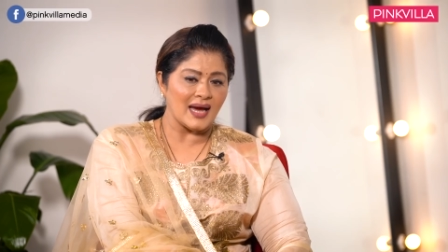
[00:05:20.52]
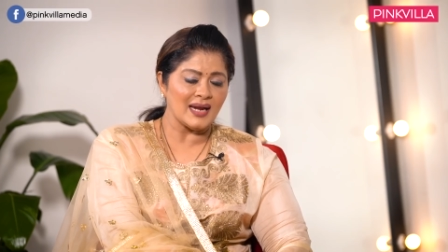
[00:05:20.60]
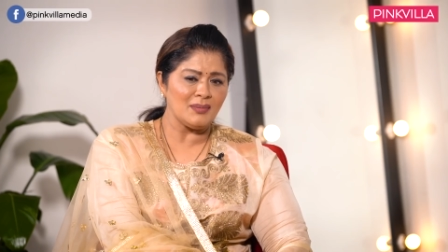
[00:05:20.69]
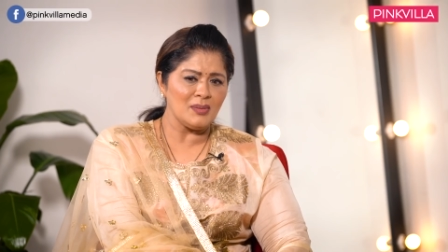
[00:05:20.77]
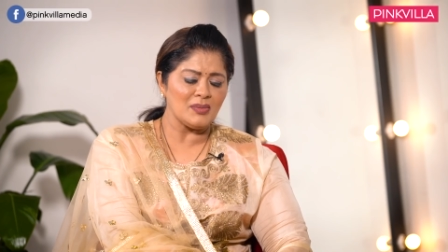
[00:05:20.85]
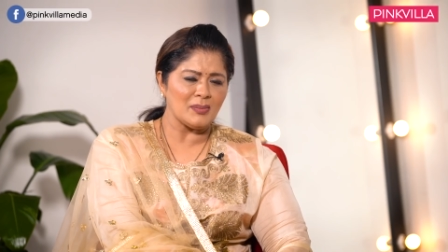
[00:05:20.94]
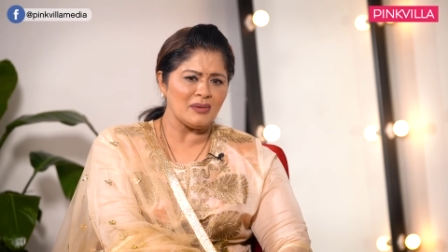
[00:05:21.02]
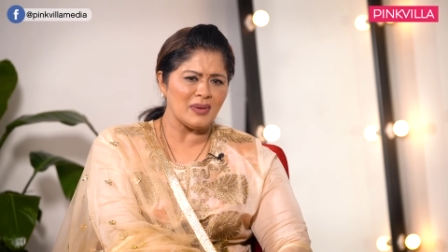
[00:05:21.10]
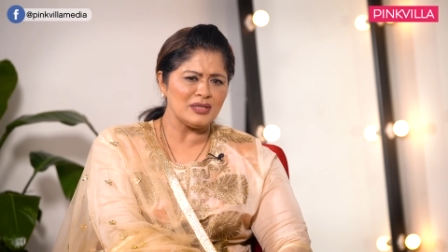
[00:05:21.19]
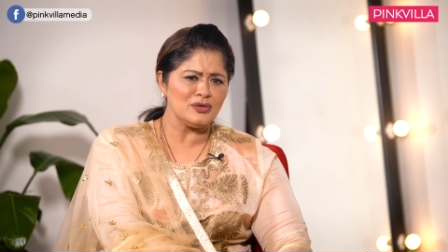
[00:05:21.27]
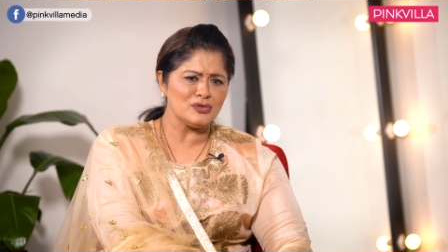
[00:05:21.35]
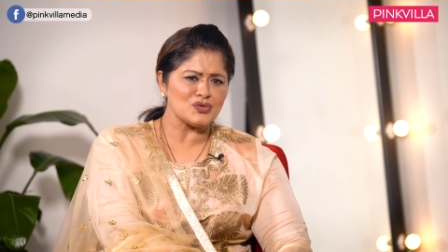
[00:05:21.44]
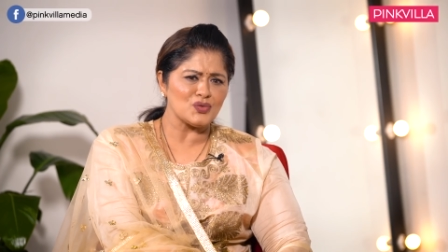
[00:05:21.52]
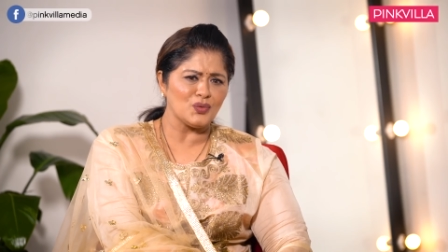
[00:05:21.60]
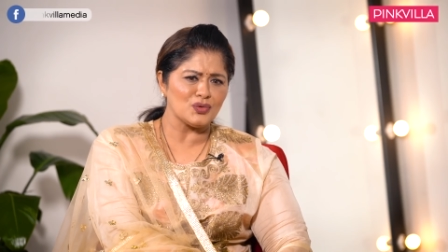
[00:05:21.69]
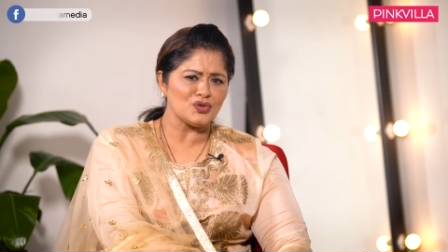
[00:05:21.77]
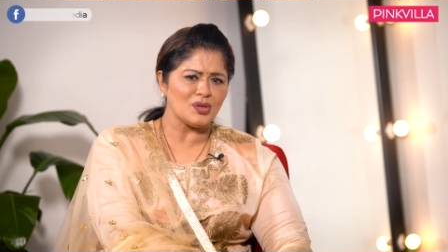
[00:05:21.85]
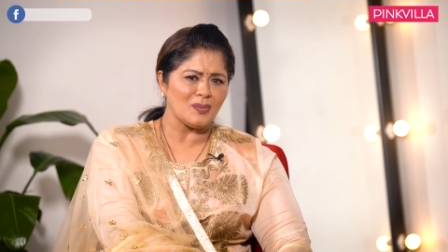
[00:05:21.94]
i remember my mother used to
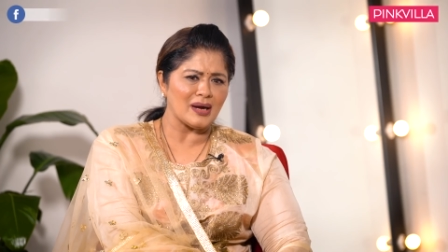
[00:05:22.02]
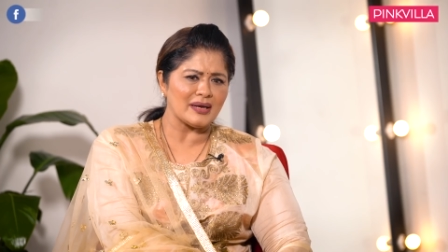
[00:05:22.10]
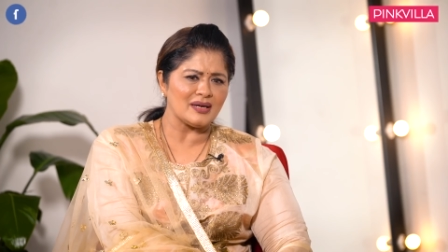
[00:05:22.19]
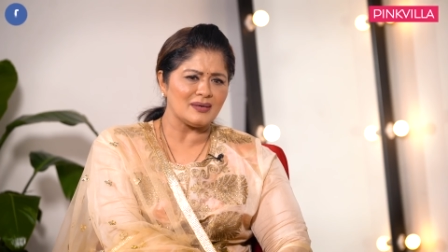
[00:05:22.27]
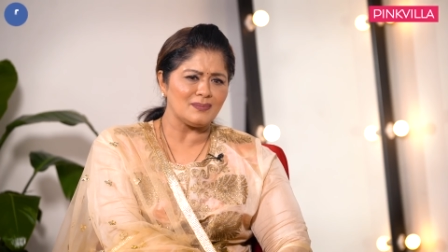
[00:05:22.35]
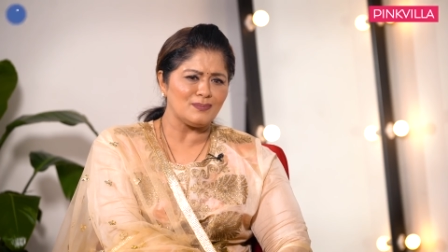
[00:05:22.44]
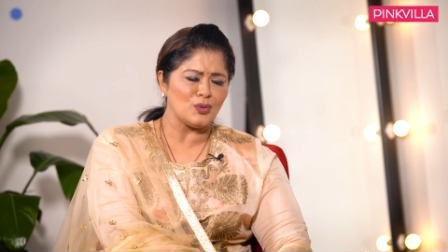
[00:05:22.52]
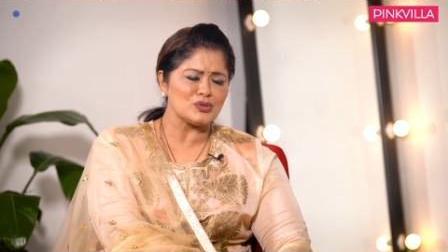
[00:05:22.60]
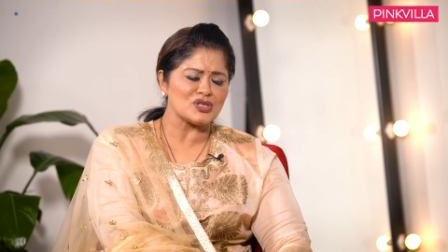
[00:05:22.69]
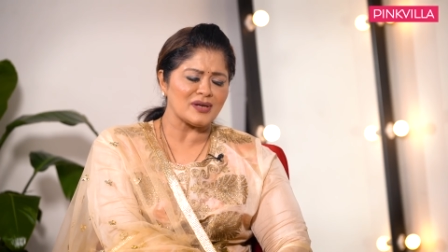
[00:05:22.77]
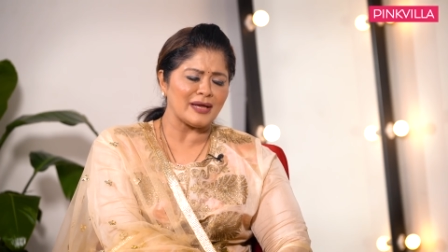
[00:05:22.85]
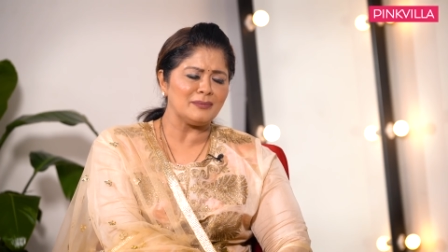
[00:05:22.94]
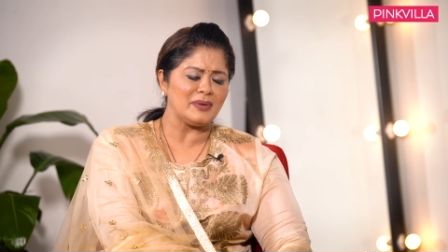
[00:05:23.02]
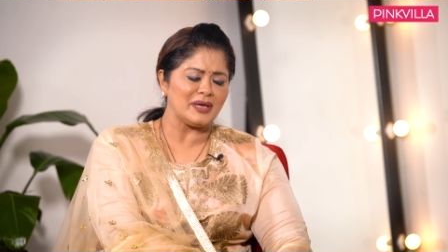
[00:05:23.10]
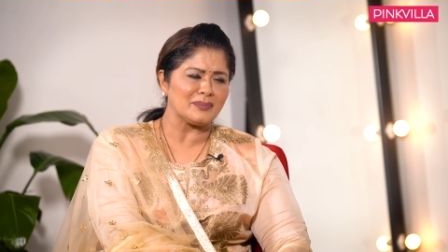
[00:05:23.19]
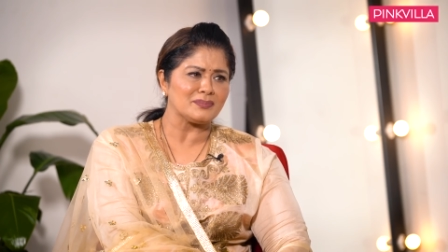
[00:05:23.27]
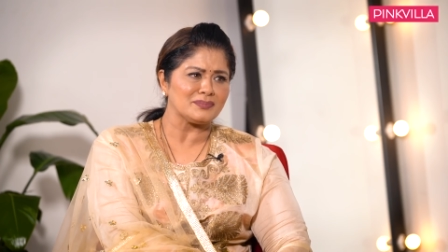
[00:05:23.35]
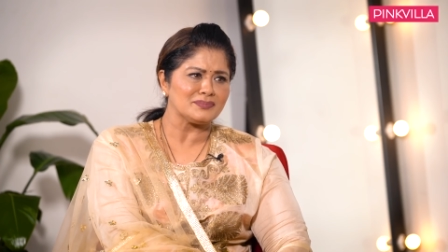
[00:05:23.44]
go to the market post 9
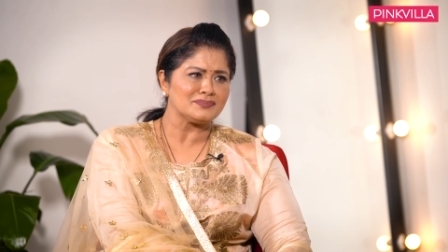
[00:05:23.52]
pm